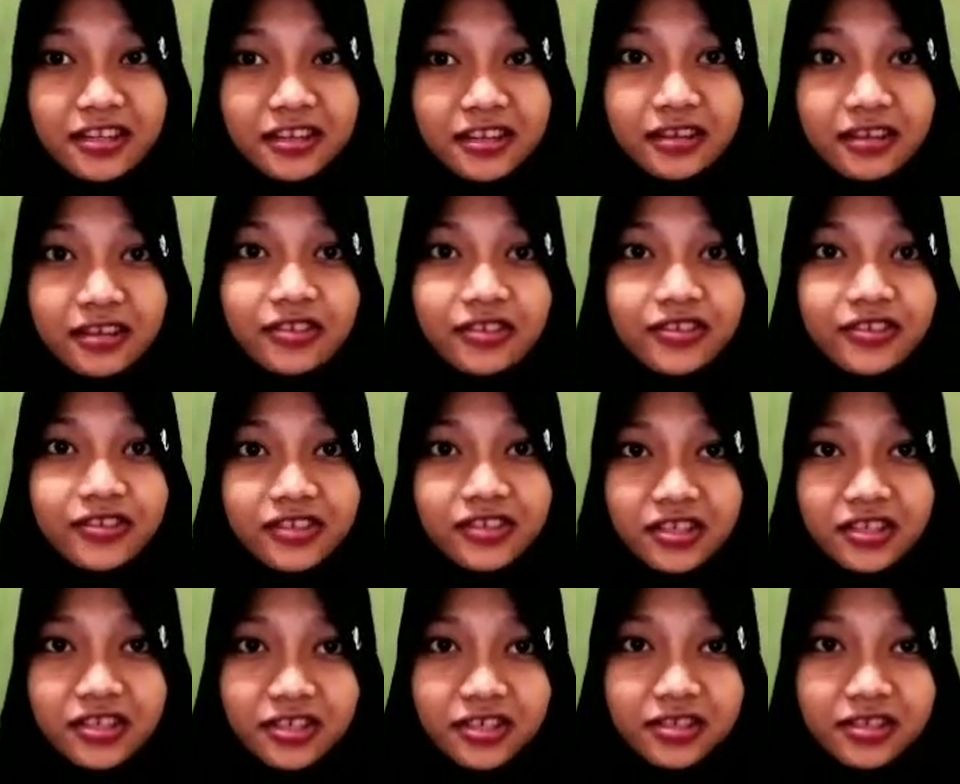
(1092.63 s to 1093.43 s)

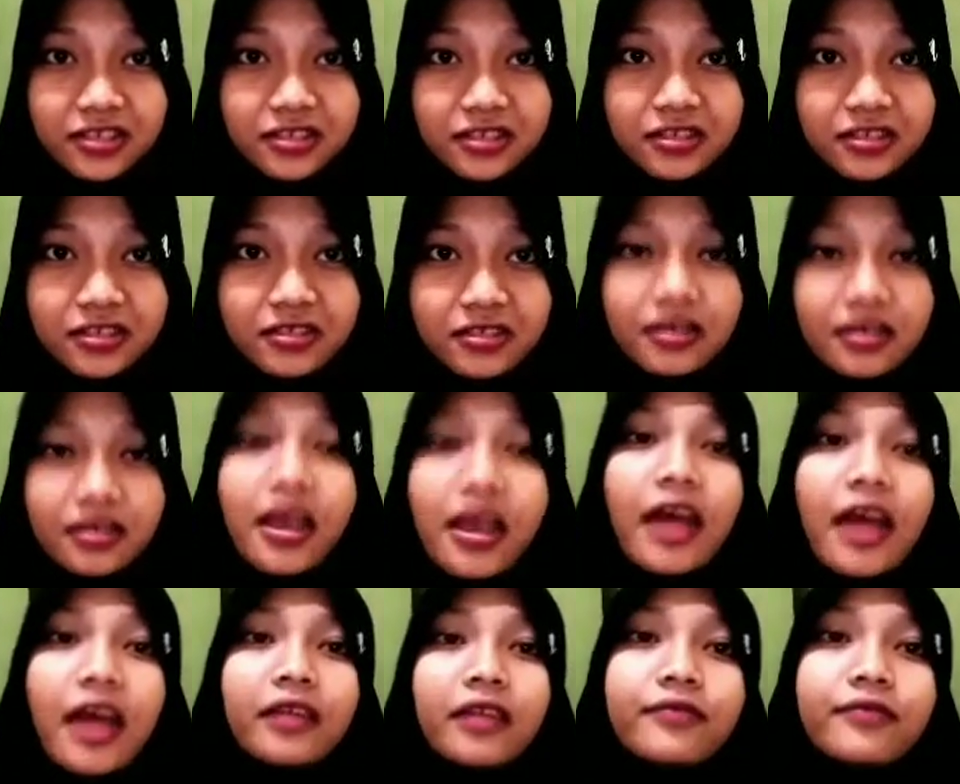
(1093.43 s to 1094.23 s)
Richeese
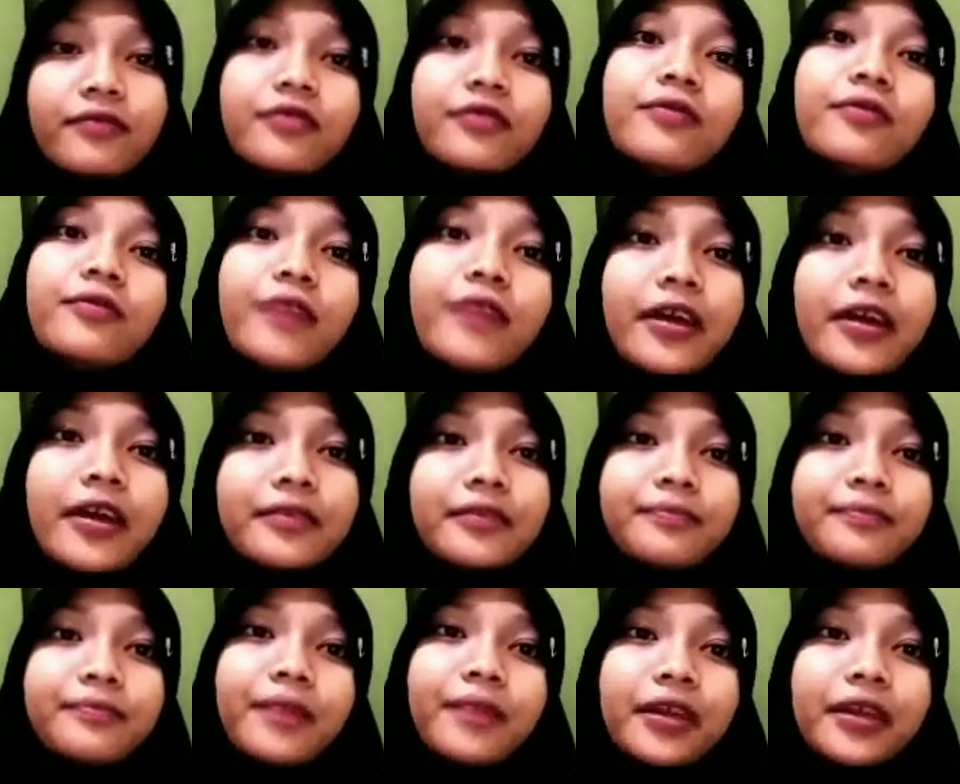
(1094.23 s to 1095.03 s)
and we went
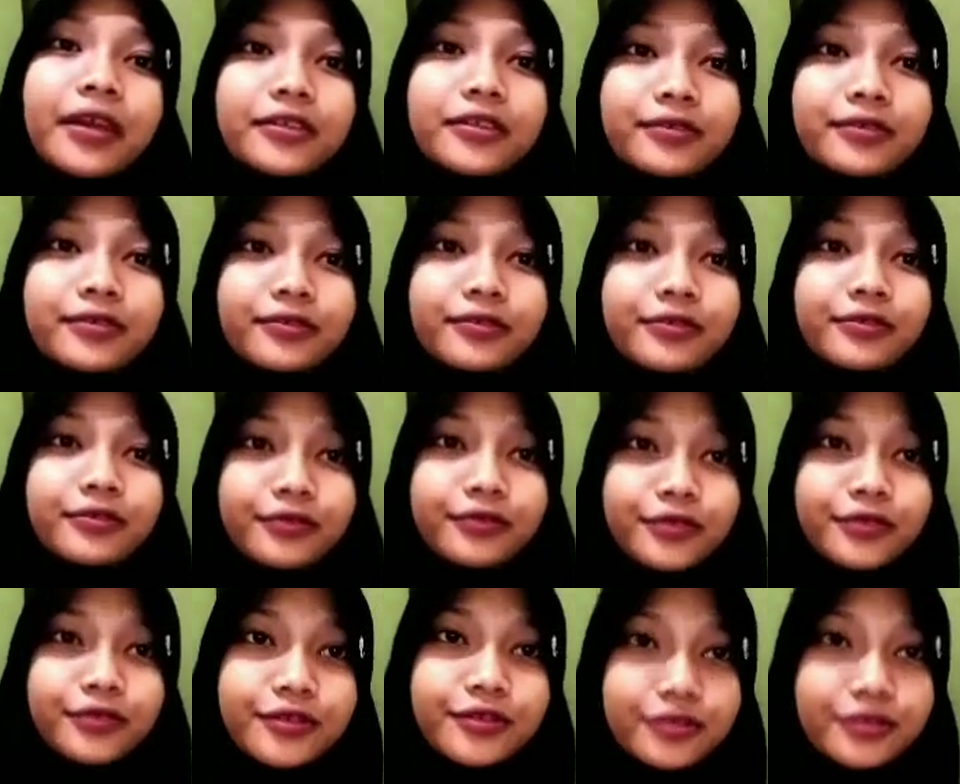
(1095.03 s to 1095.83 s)
back to
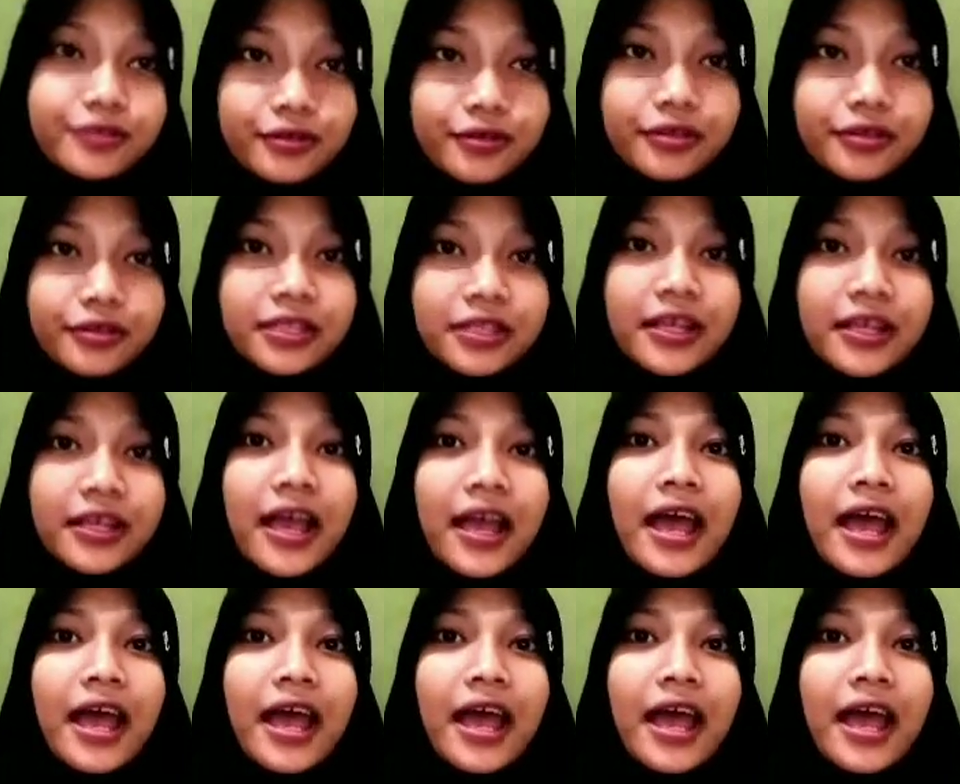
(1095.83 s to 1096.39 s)
Kudus